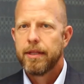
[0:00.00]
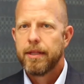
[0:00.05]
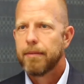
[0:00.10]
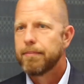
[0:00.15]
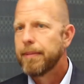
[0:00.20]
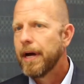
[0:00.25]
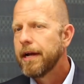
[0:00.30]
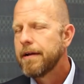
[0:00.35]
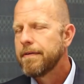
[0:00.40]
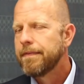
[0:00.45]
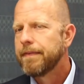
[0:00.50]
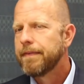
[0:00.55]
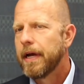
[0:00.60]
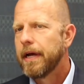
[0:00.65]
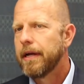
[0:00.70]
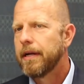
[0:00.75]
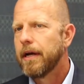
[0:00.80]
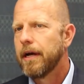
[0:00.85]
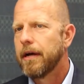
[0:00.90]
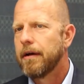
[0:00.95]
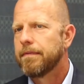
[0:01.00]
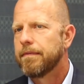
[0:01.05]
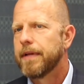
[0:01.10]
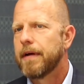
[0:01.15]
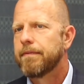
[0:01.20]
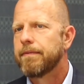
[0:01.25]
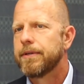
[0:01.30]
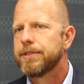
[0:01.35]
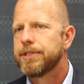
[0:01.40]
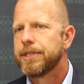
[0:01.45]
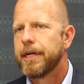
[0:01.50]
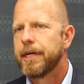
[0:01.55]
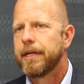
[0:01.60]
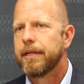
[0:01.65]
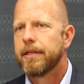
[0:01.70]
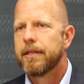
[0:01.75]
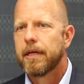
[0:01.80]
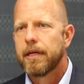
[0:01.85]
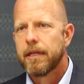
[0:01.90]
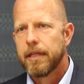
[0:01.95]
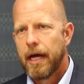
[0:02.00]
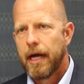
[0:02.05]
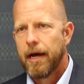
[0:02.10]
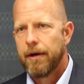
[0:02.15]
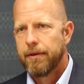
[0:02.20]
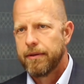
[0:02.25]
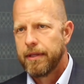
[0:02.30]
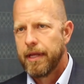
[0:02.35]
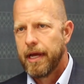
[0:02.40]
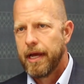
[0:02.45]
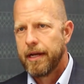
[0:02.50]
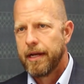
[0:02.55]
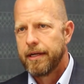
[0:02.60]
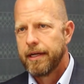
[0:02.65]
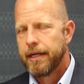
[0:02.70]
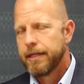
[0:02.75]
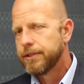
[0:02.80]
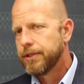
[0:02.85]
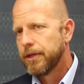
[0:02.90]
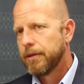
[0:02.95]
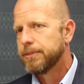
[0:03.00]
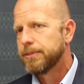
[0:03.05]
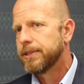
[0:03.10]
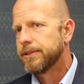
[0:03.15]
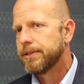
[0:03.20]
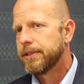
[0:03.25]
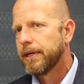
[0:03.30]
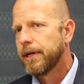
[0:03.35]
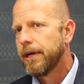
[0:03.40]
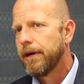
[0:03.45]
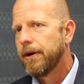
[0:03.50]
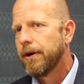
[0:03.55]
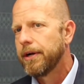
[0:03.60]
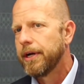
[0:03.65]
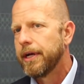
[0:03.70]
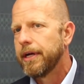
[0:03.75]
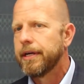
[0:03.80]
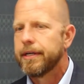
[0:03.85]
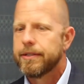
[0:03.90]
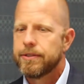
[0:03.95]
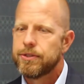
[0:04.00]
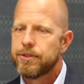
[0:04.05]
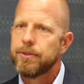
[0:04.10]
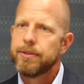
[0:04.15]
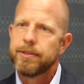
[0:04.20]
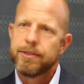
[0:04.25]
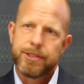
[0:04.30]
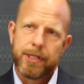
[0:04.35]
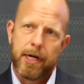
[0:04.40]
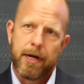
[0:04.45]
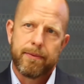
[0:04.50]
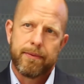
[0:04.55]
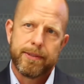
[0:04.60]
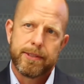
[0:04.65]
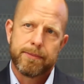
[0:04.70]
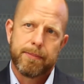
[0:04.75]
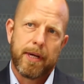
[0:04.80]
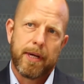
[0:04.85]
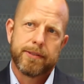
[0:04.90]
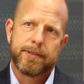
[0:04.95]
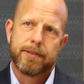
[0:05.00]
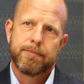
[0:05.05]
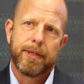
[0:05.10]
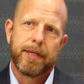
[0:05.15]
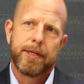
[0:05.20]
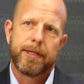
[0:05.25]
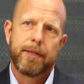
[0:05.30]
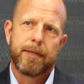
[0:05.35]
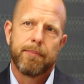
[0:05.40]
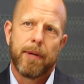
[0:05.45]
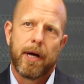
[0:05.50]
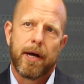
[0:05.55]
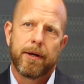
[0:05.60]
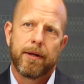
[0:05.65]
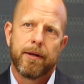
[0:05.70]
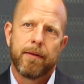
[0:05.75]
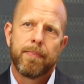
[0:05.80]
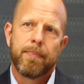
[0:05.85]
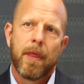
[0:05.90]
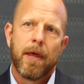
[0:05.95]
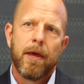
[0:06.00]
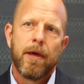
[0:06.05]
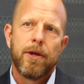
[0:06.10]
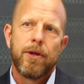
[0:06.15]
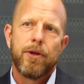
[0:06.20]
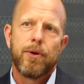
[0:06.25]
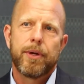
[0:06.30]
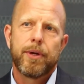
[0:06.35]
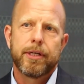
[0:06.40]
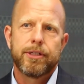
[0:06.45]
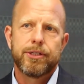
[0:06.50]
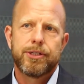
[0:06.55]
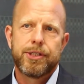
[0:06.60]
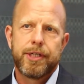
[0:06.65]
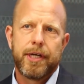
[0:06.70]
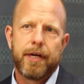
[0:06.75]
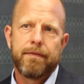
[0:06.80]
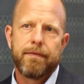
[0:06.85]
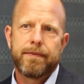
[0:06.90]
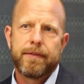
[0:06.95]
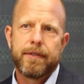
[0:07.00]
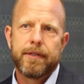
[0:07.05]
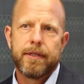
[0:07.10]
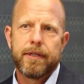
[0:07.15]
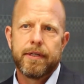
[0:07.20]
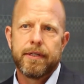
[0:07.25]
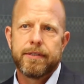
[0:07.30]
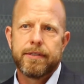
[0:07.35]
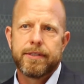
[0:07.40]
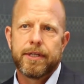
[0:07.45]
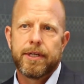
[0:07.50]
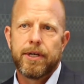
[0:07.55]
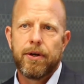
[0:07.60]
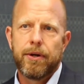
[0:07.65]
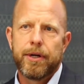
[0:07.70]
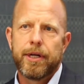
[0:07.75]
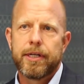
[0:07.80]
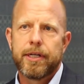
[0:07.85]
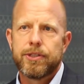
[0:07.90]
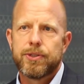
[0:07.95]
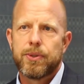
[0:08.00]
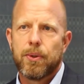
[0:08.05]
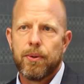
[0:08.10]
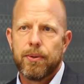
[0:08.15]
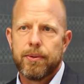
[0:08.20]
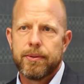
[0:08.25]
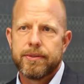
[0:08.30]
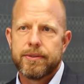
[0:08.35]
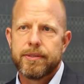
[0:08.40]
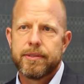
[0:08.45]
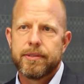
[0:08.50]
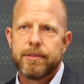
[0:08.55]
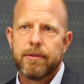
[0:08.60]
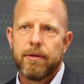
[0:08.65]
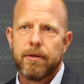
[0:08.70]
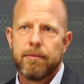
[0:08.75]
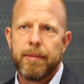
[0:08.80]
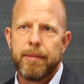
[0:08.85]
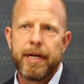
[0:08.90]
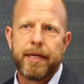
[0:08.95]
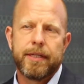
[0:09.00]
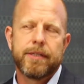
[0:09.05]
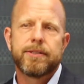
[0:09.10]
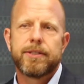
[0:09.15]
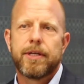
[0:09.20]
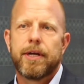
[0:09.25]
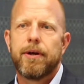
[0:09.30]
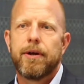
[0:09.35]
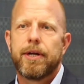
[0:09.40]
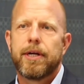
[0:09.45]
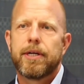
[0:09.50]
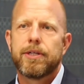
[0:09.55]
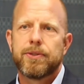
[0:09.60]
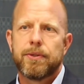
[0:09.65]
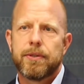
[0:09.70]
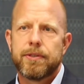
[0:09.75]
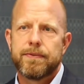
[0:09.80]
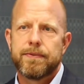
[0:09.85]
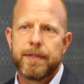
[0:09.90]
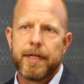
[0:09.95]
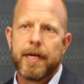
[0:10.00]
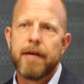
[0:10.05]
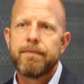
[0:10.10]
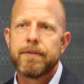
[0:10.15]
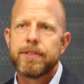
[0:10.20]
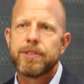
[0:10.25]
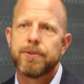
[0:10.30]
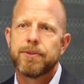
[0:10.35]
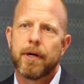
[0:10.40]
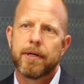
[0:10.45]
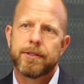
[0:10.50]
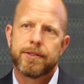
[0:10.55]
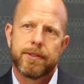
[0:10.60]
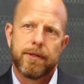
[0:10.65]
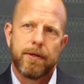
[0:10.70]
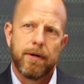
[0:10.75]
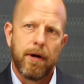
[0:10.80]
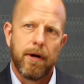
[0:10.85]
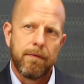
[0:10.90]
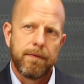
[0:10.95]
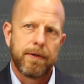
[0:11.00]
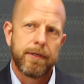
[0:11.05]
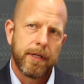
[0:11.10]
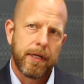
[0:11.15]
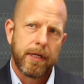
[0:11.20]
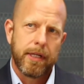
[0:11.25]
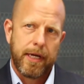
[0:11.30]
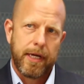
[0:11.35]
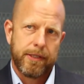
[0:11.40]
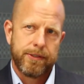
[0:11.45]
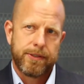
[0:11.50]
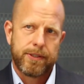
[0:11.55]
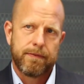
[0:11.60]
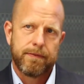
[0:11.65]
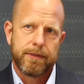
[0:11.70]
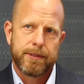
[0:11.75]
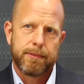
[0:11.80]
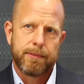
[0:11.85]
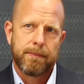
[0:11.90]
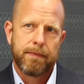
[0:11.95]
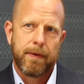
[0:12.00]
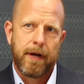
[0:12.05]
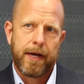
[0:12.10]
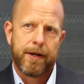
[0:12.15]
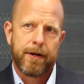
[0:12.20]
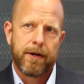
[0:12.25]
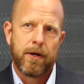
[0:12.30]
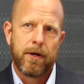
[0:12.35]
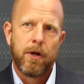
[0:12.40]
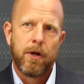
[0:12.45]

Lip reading: The benefit of leveraging the cloud then in terms of security is through the shared responsibility model, you can shift the security controls or many of the security controls for the infrastructure over to the cloud service provider,